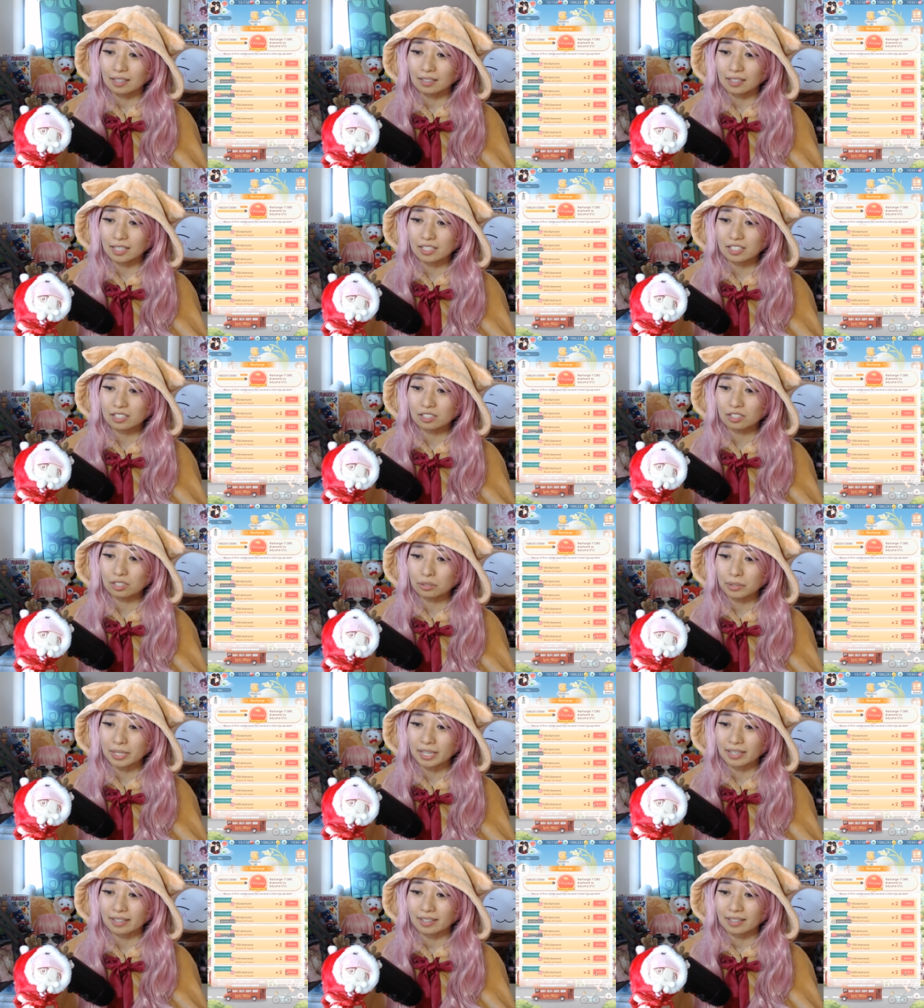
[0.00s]
Let's
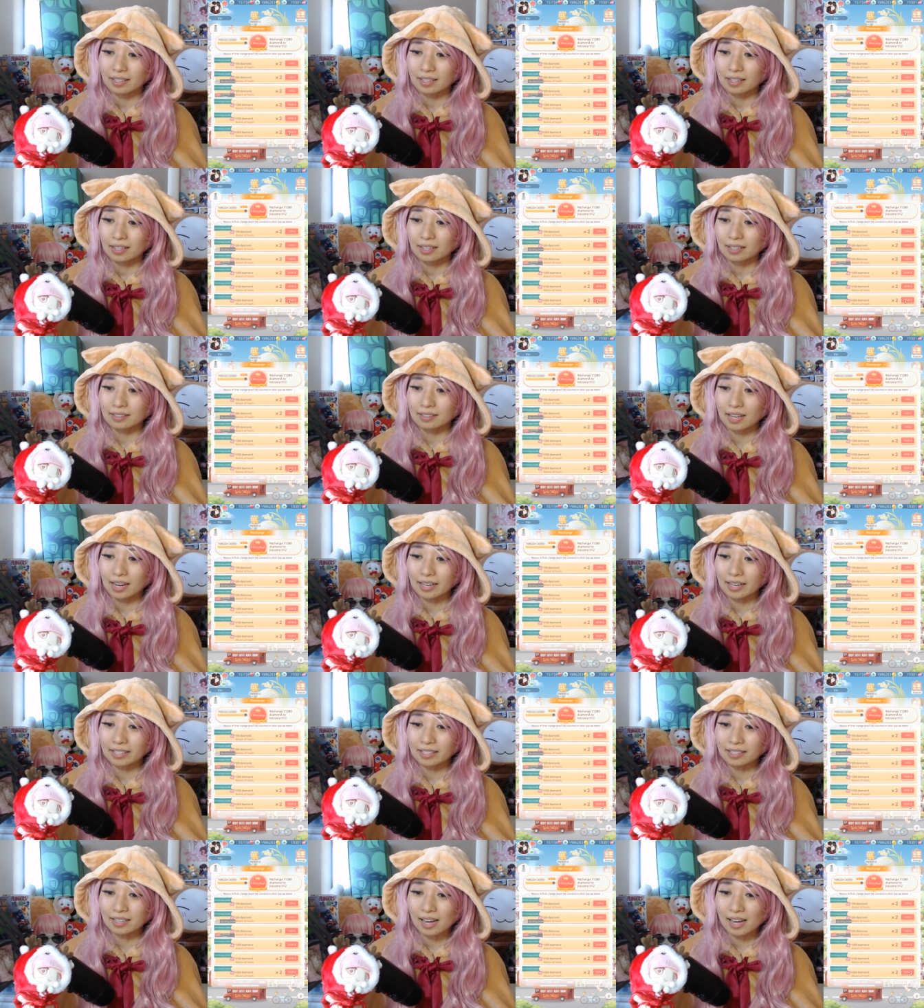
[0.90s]
do it.
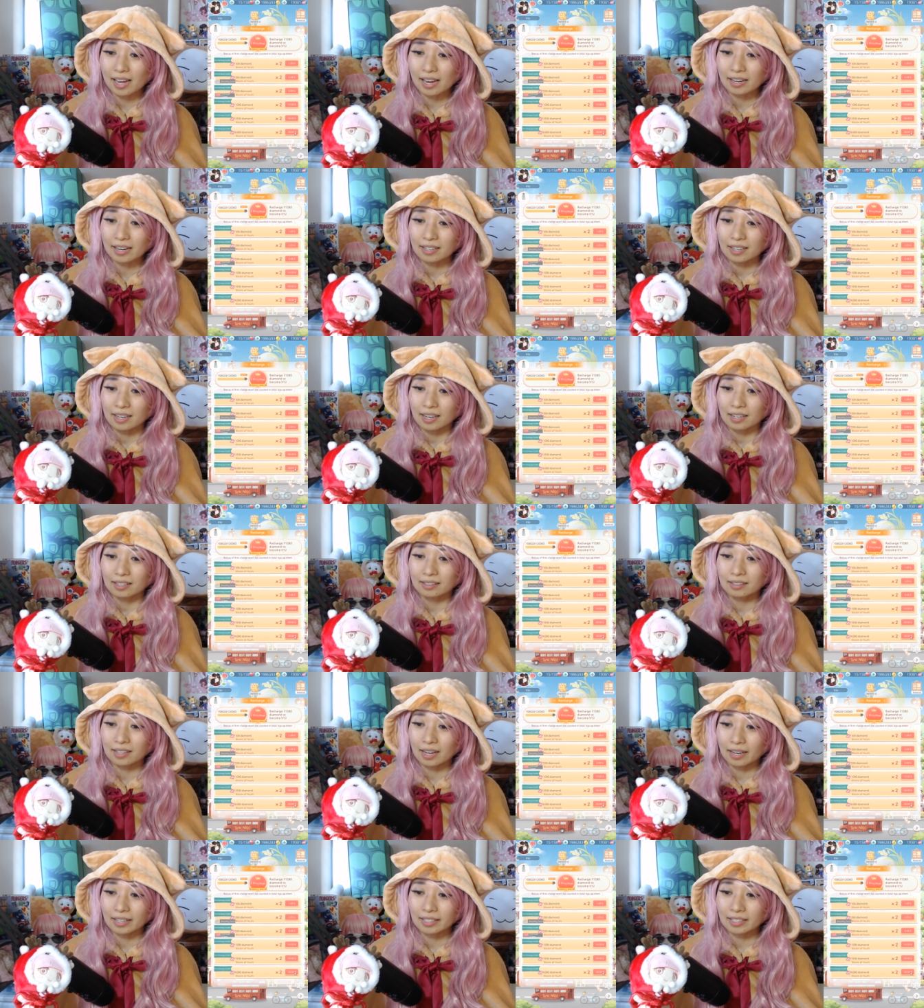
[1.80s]
99,
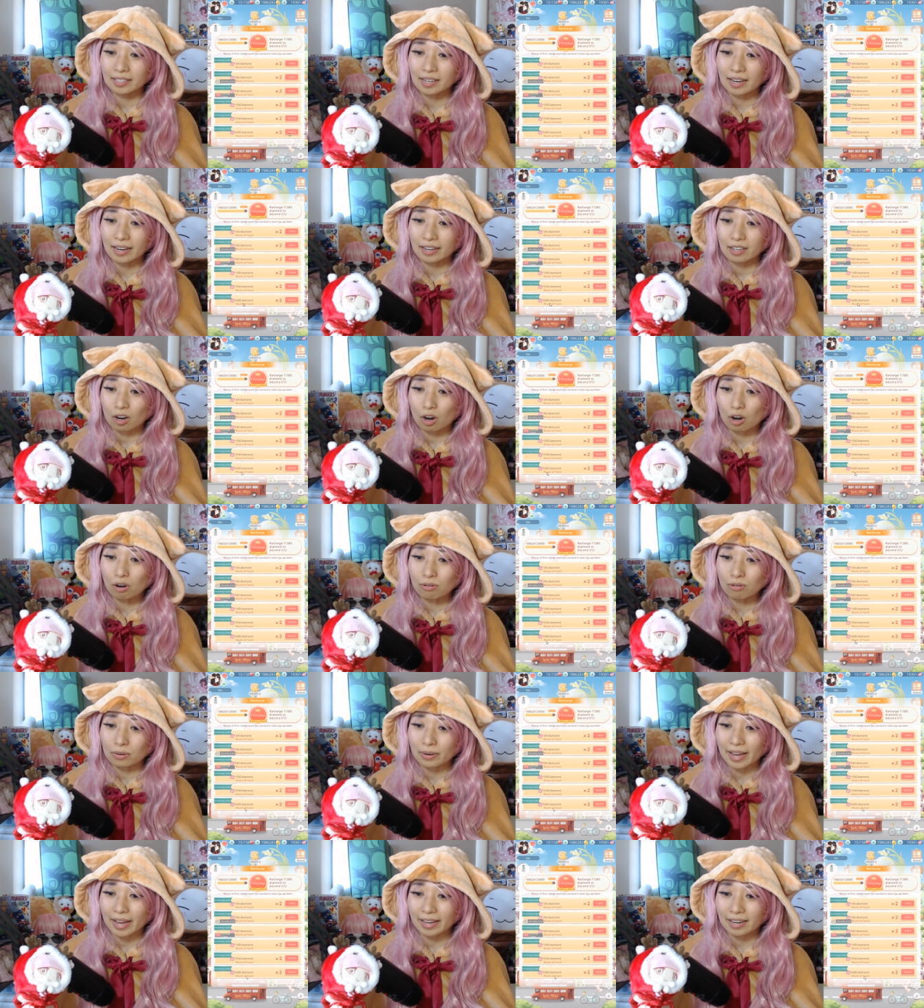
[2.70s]
99.
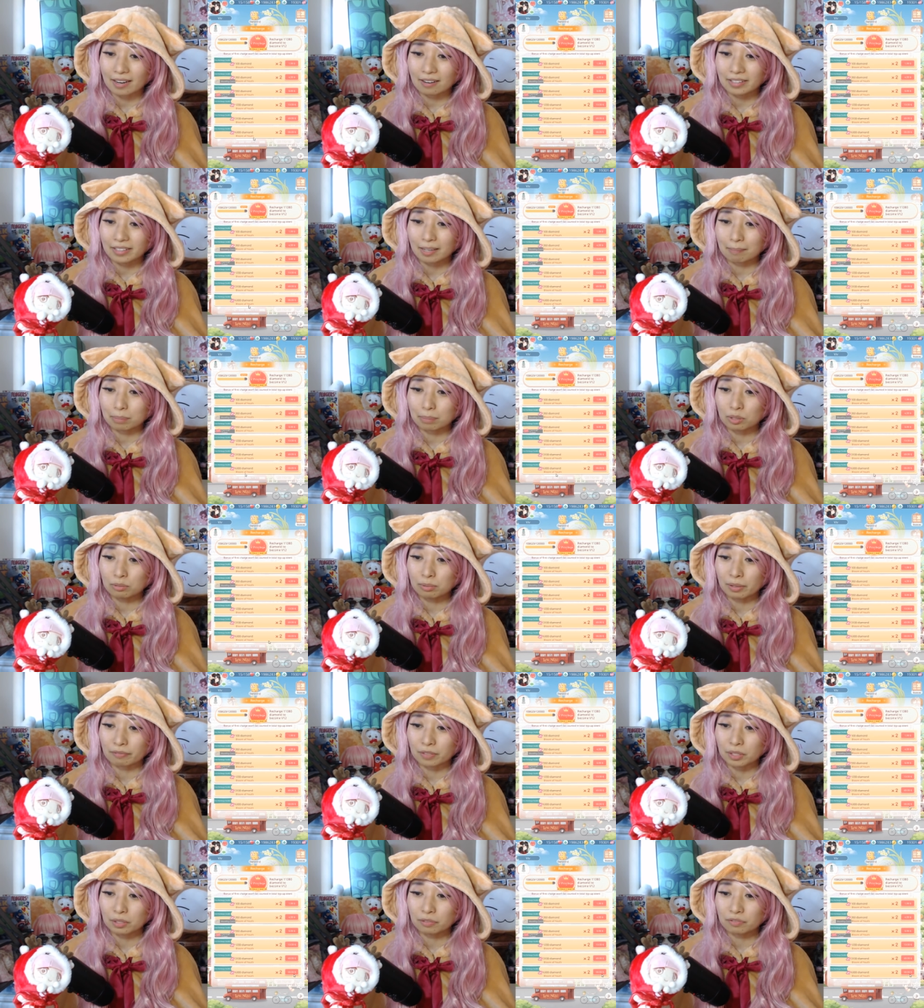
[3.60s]
Oh, and I'll get Bloom
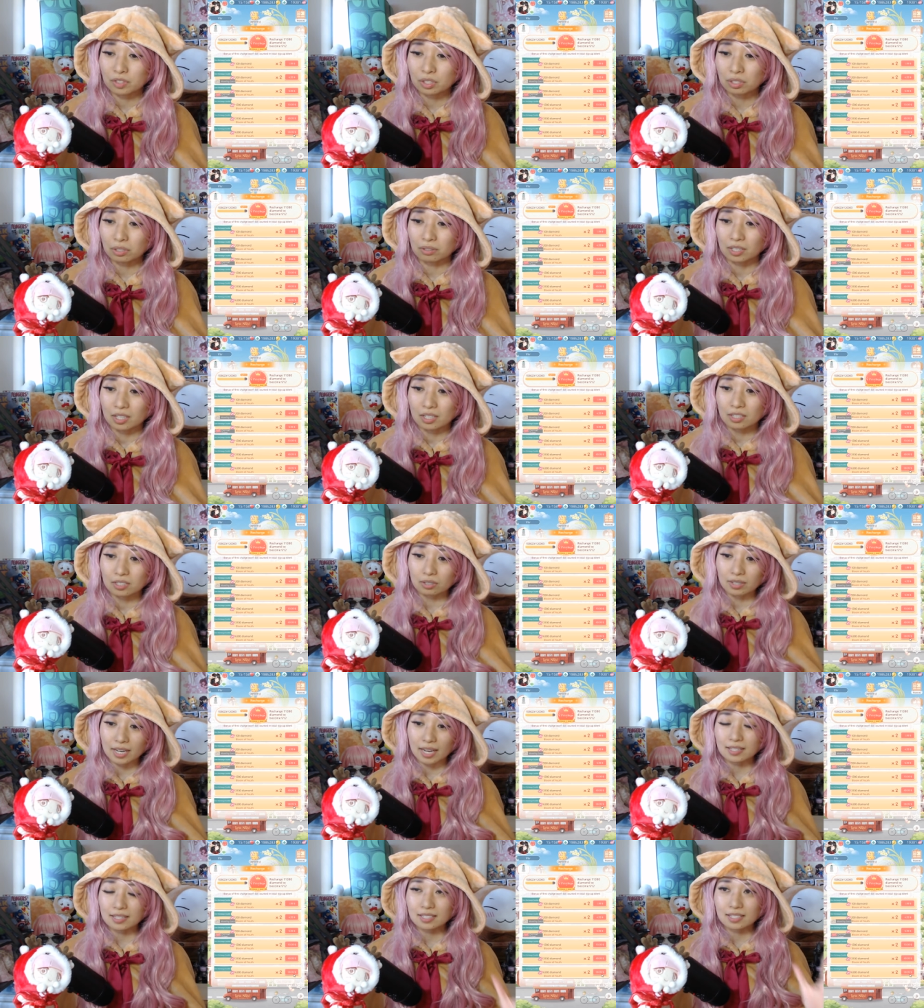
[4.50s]
of Youth too.
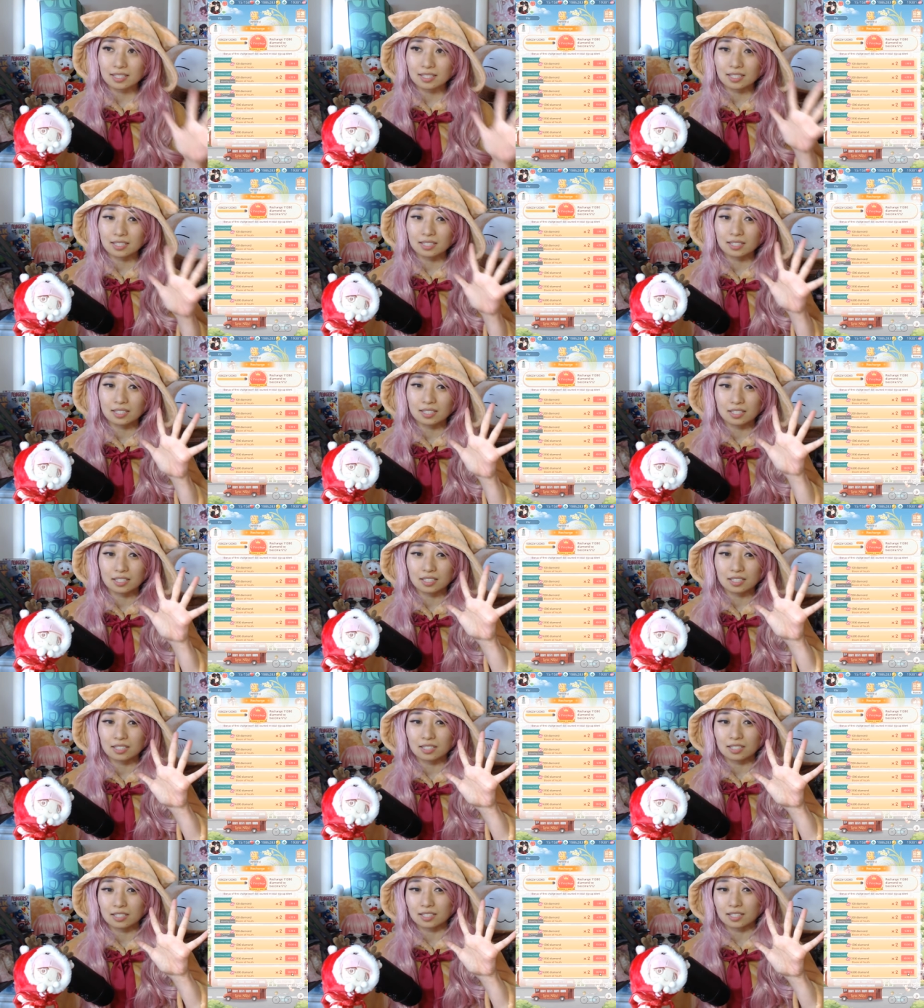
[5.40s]
So that's
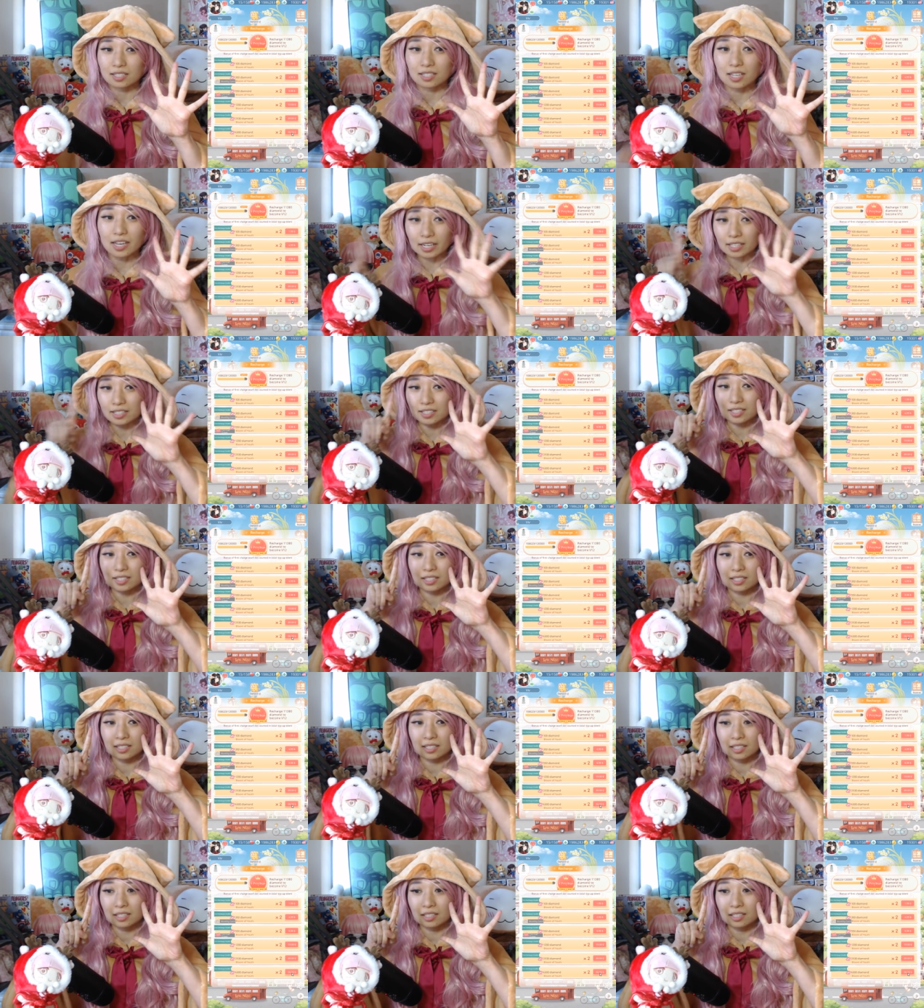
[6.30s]

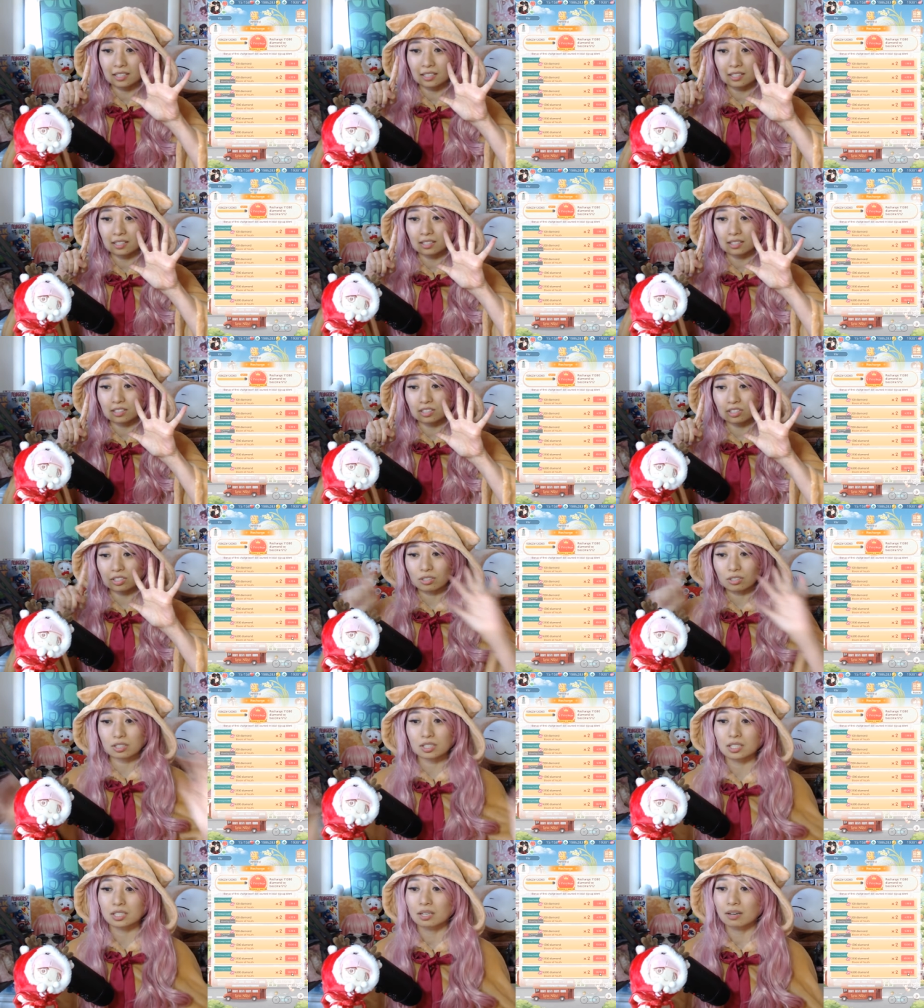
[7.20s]
six
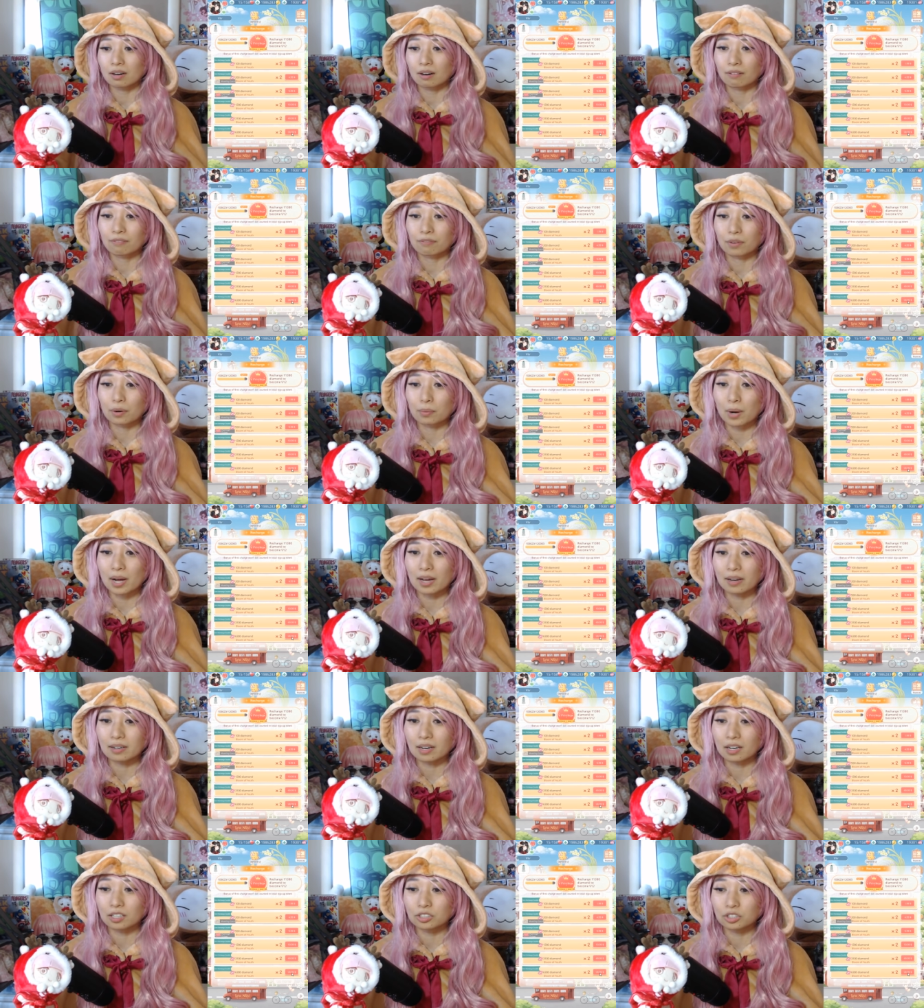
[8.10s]
suits for
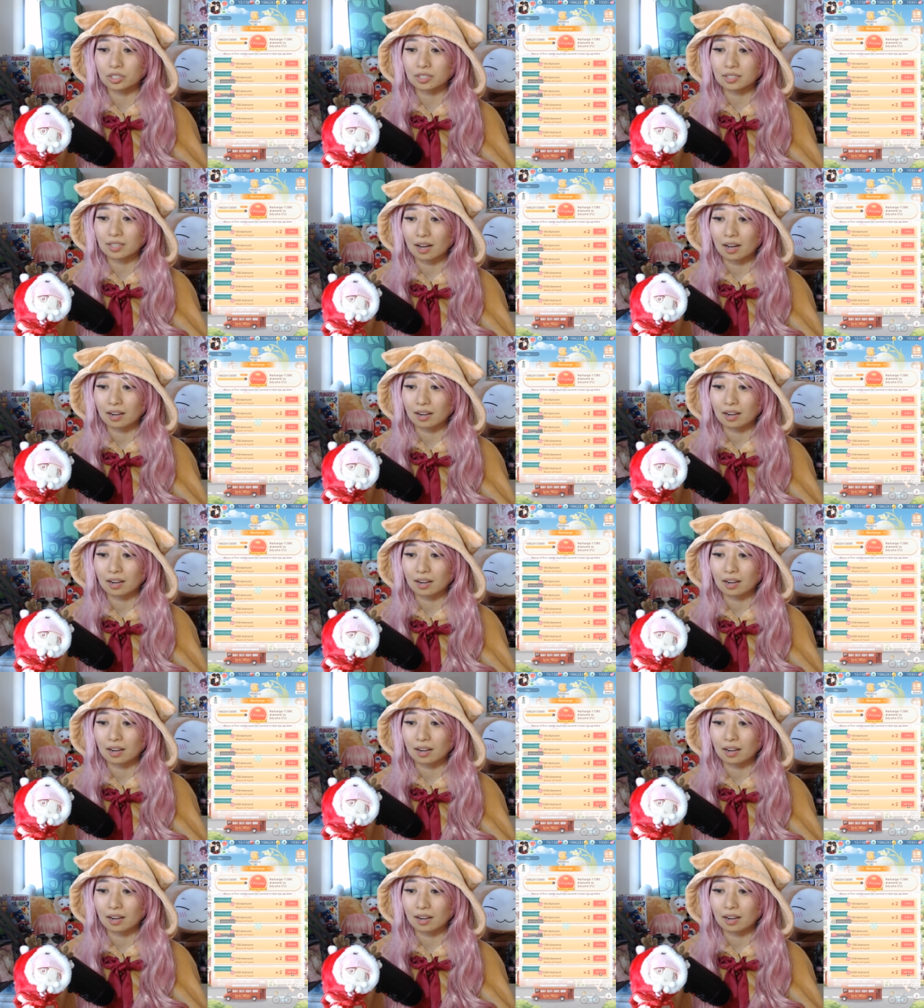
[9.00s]
$100.